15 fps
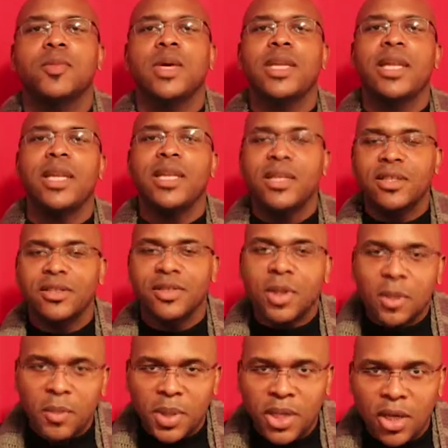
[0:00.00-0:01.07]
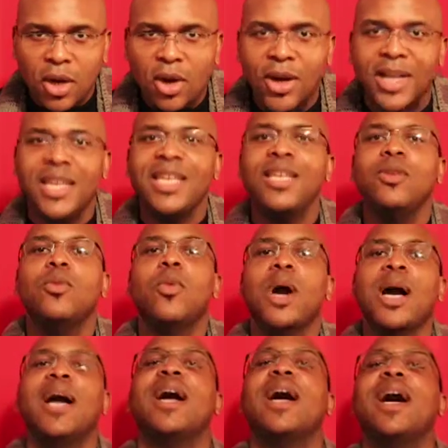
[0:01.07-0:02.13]
And that is
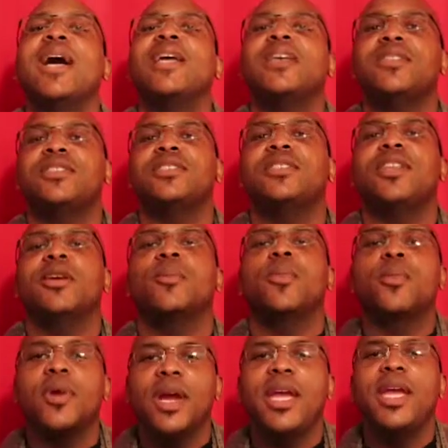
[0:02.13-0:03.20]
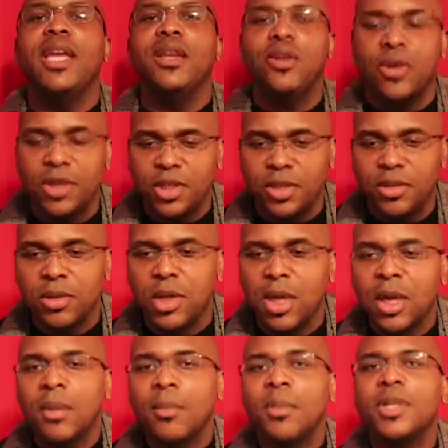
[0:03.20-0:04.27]
P-R-E-Y-I-N-G. They're praying on you.
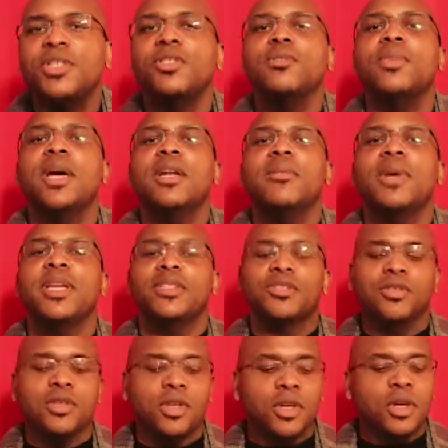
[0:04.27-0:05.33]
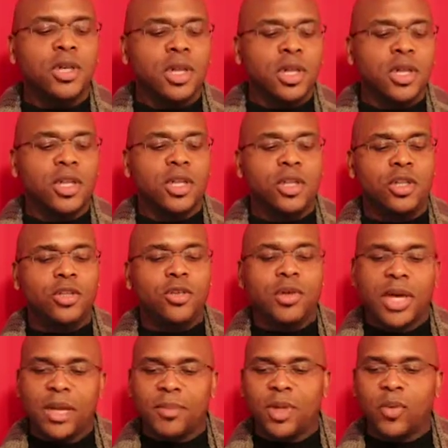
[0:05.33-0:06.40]
But you better make sure you
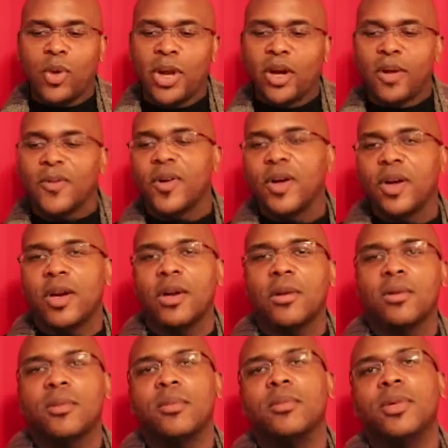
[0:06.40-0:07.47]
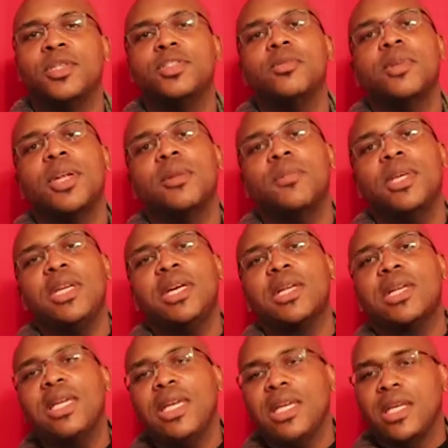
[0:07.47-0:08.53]
got to beware of her, but you better be
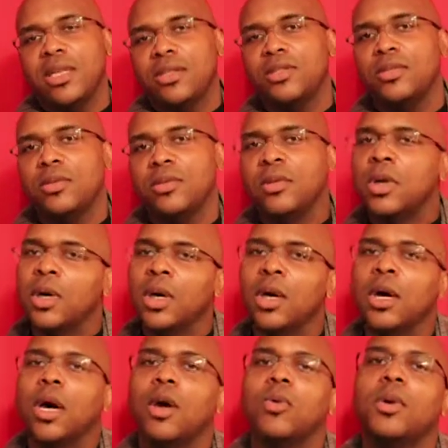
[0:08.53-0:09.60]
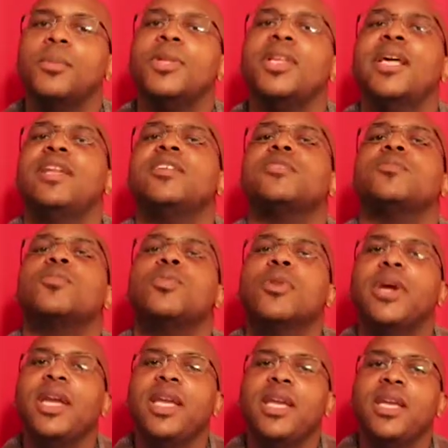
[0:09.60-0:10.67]
clinging to a woman that is
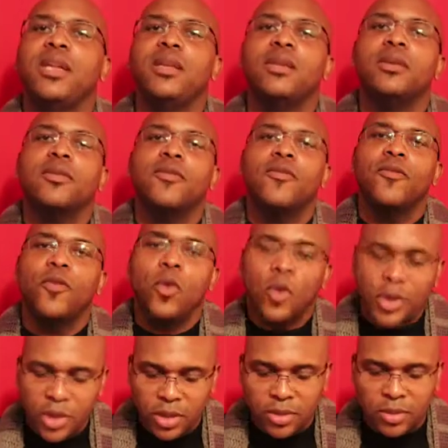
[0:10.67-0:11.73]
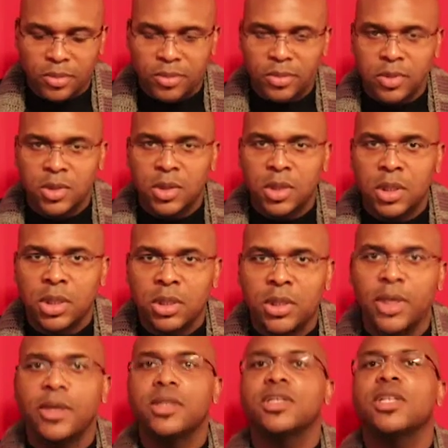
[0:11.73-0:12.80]
praying for you.
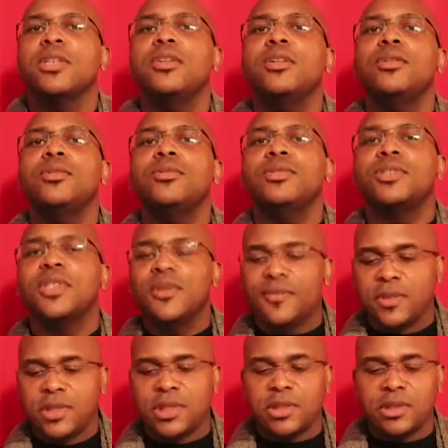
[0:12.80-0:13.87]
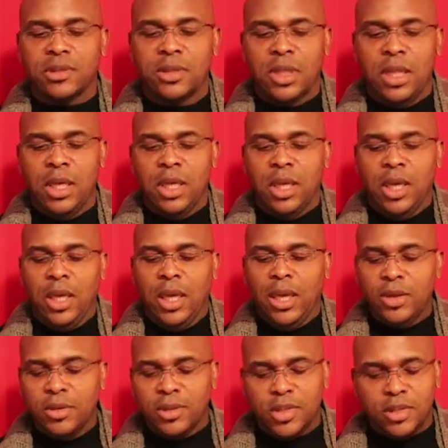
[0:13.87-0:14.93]
There is a huge difference.
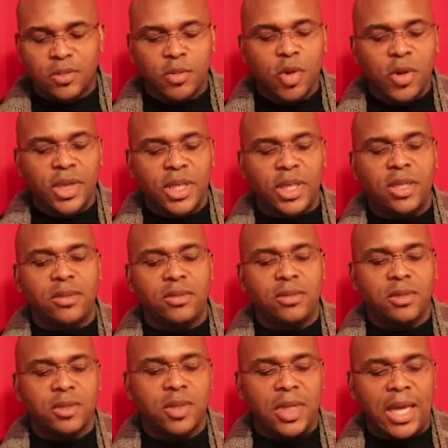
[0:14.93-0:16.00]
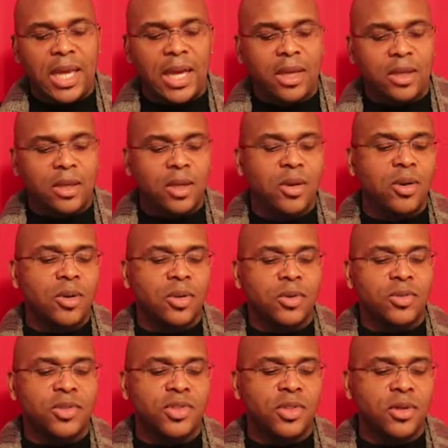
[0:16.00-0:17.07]
And on this morning, I
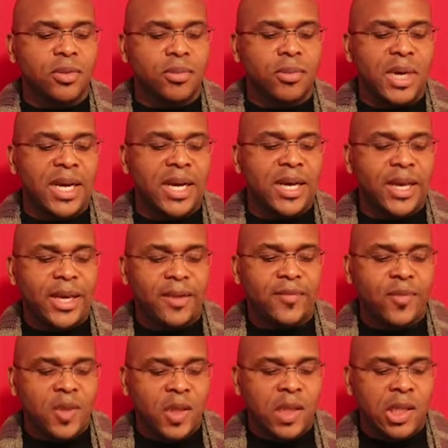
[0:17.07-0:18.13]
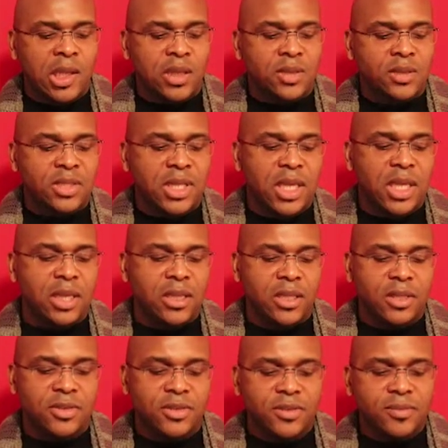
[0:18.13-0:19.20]
close by saying
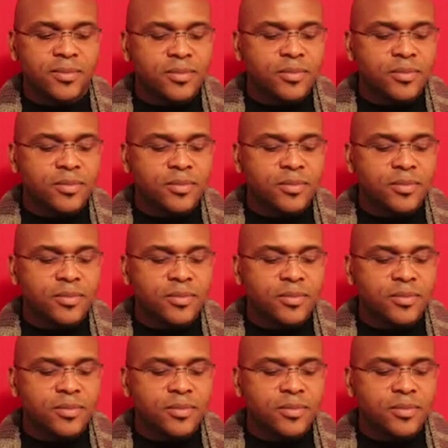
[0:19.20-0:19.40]
this.